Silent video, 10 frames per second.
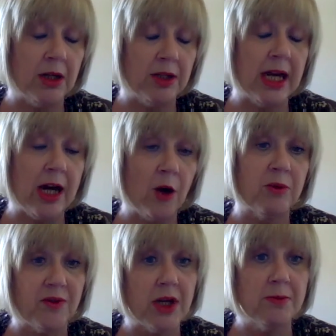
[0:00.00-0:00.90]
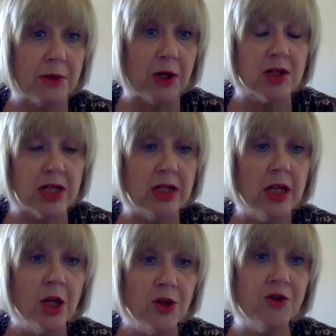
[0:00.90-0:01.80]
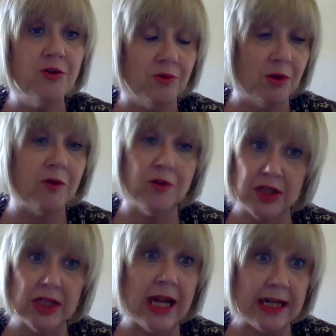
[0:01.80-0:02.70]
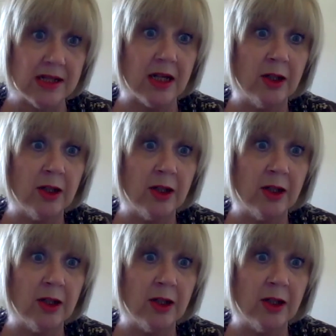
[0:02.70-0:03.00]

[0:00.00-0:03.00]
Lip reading: the help of third party sooner rather than later.